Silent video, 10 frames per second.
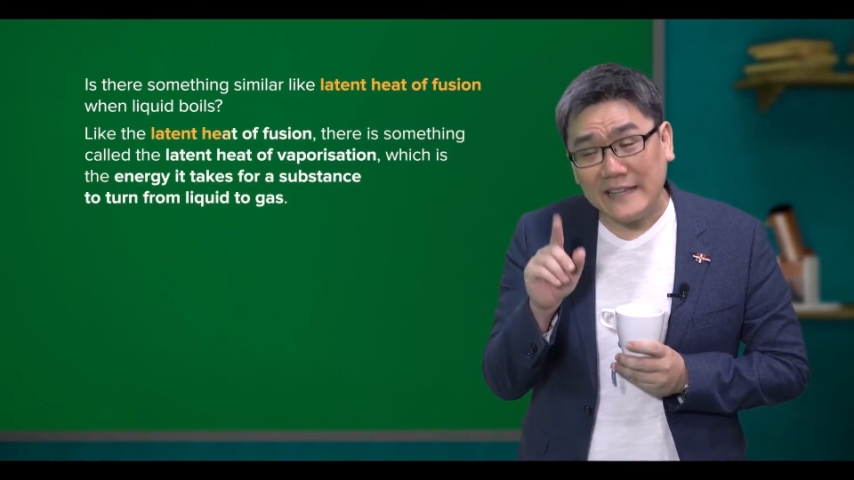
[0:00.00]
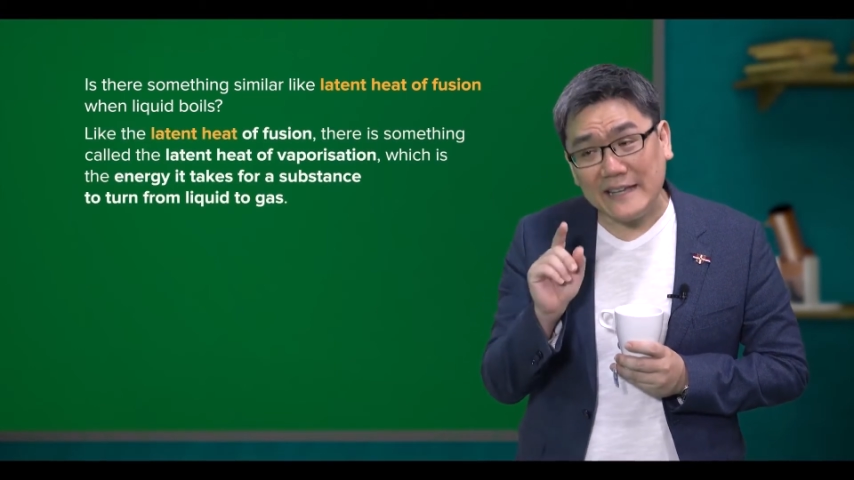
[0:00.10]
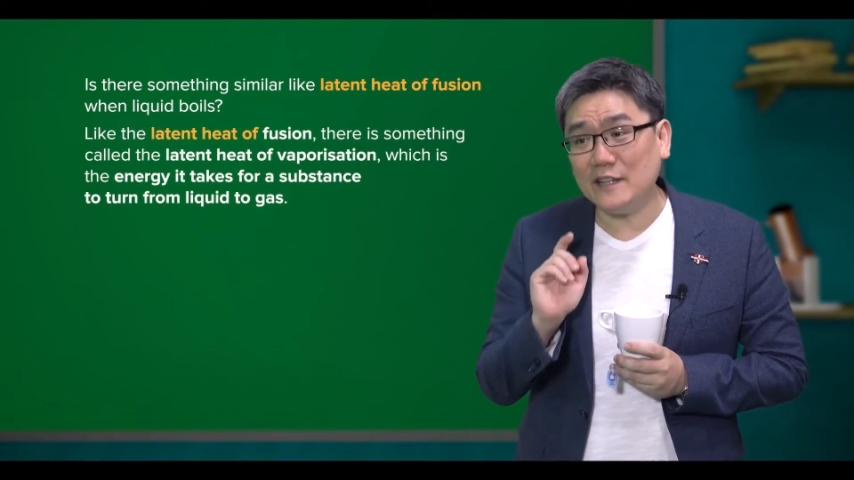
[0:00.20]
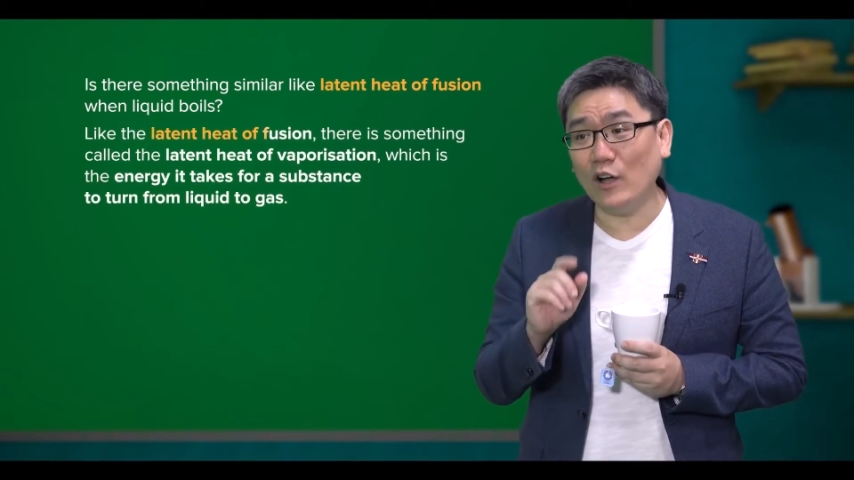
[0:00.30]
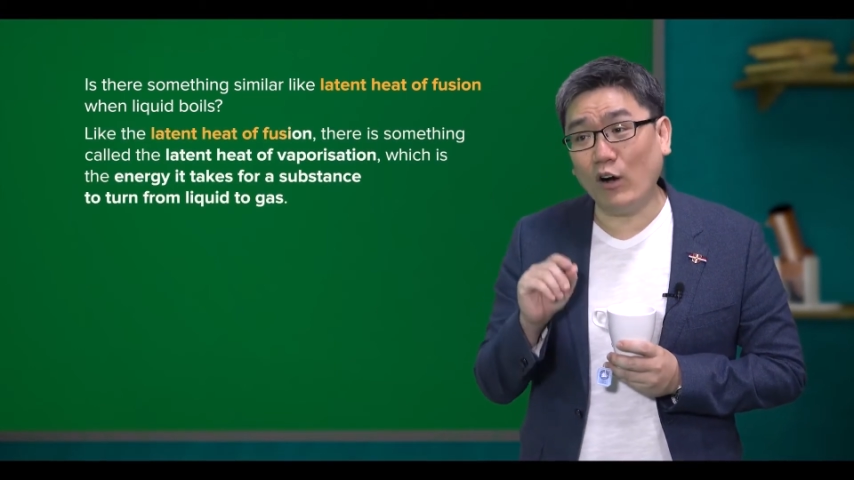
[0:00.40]

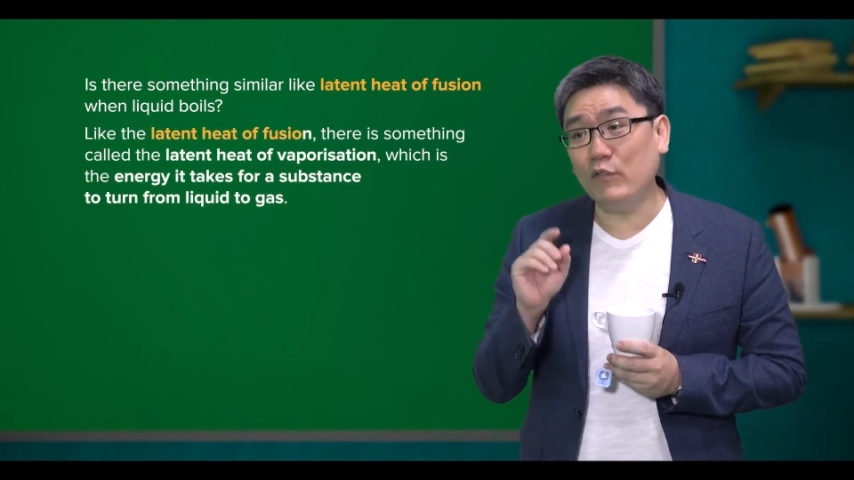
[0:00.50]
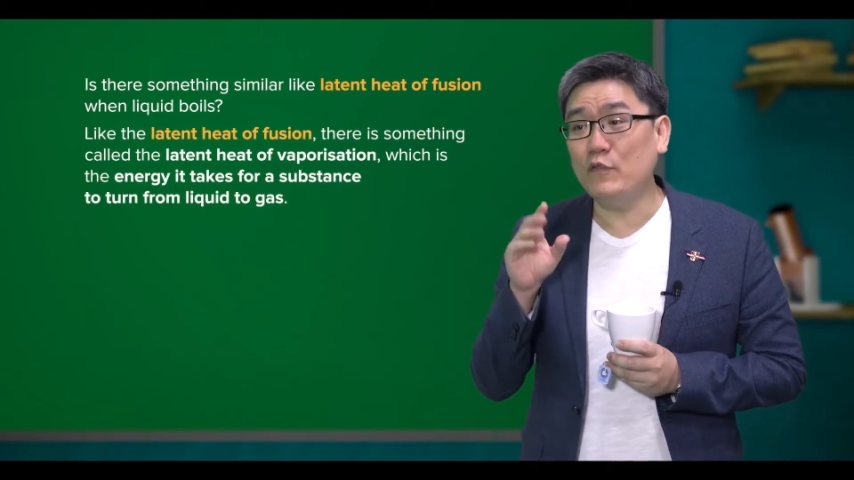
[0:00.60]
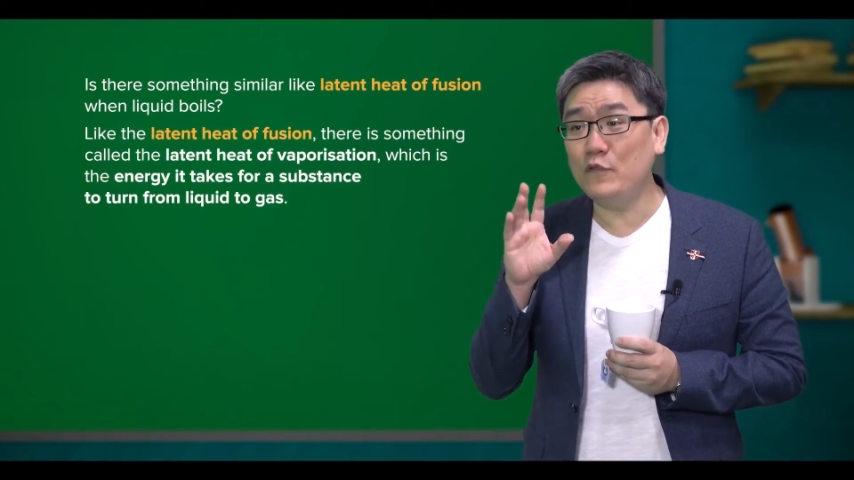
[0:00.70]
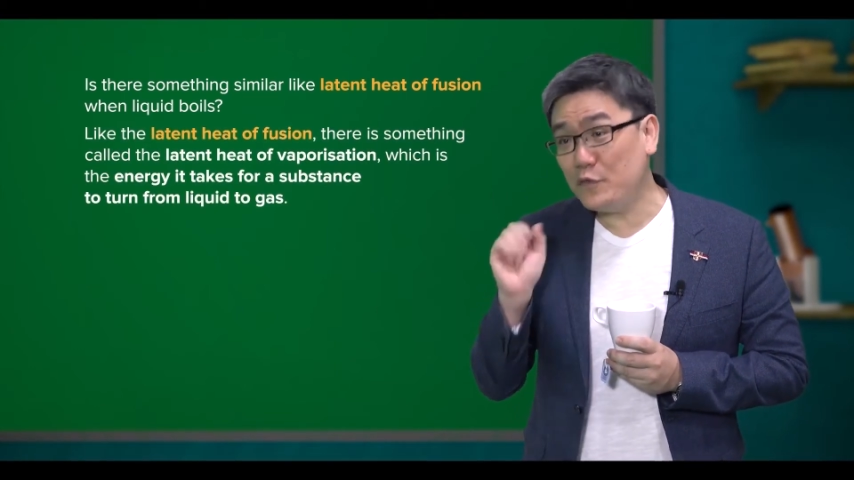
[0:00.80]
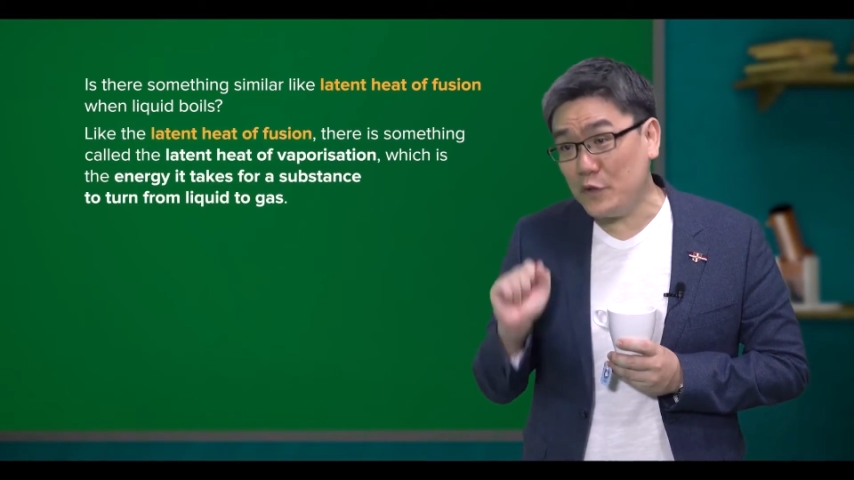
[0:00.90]
heat of
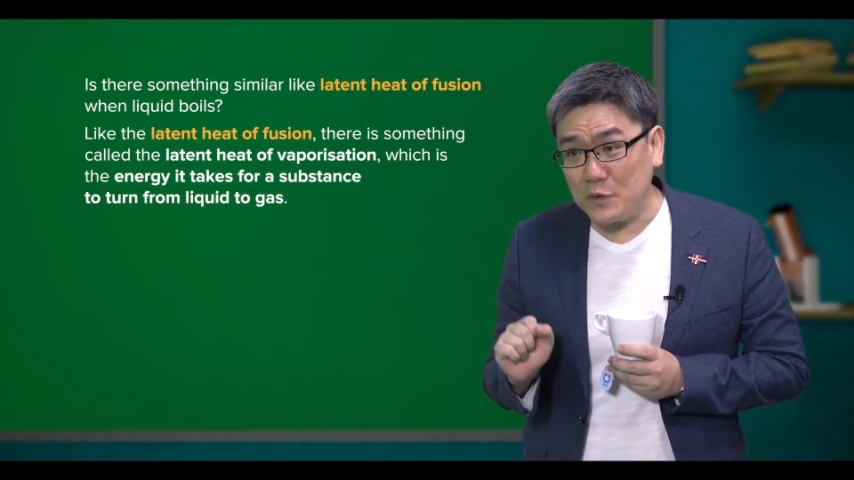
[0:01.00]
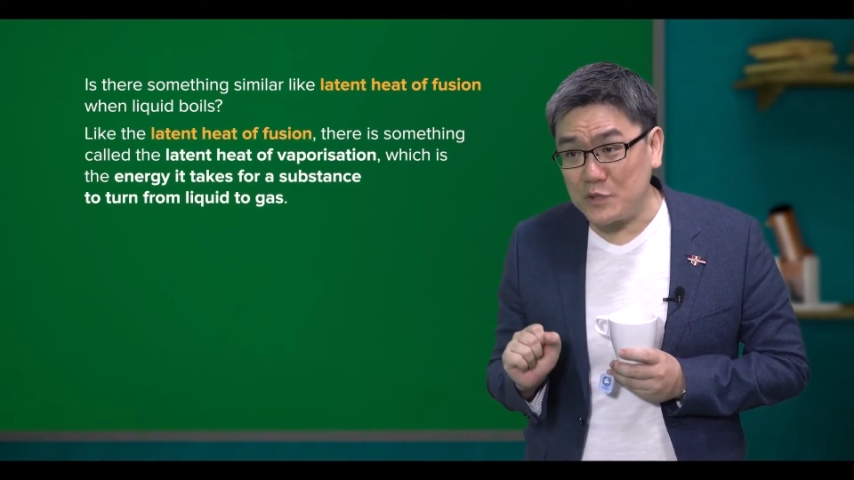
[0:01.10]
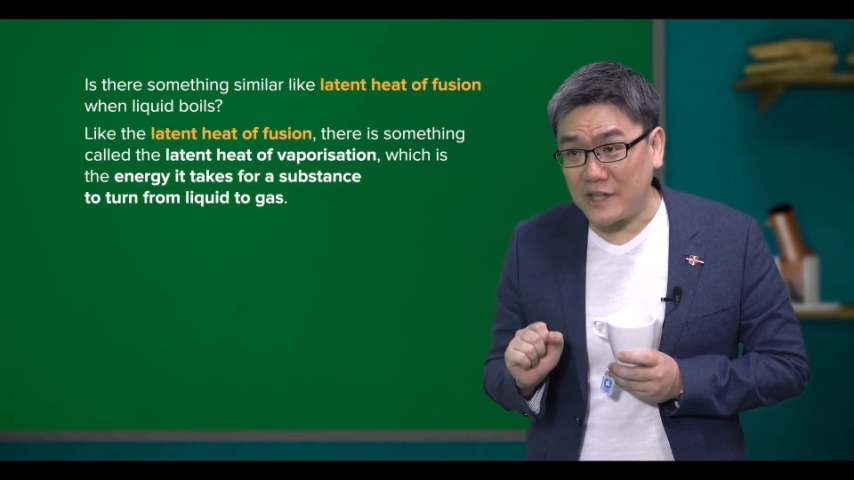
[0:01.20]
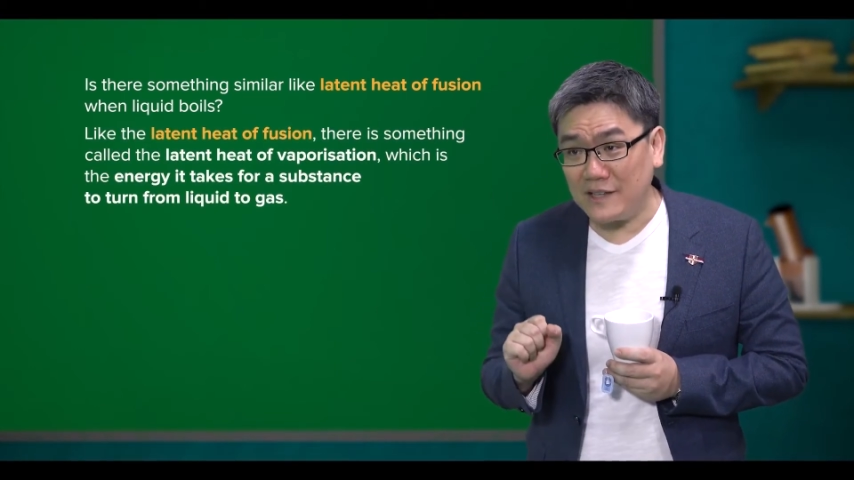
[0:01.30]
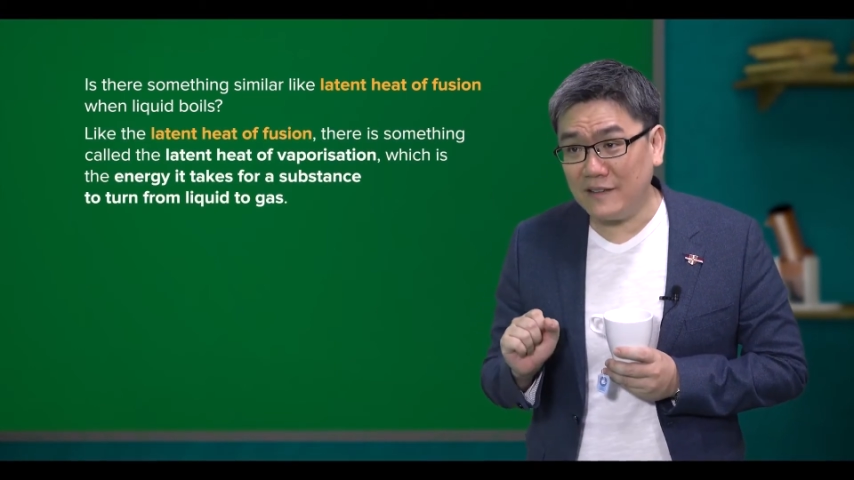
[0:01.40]

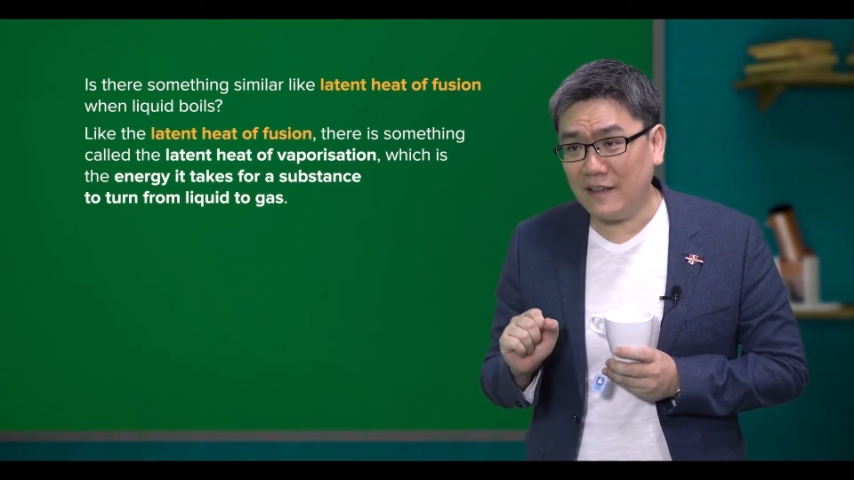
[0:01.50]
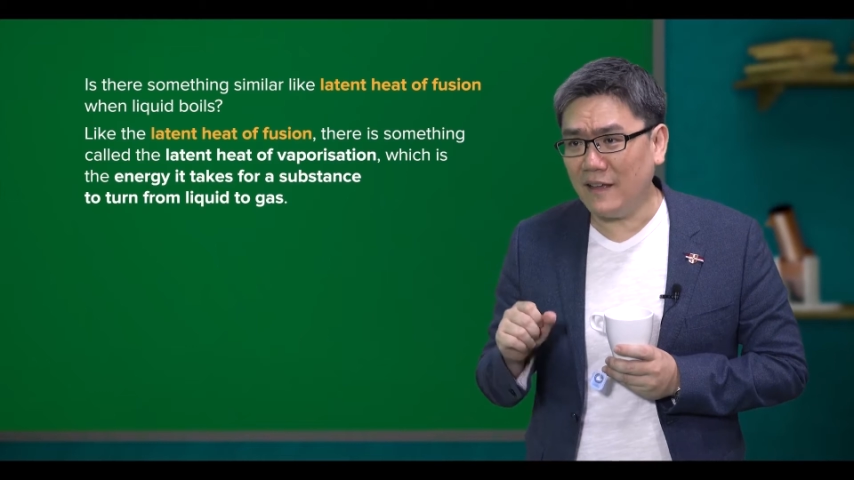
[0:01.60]
fusion,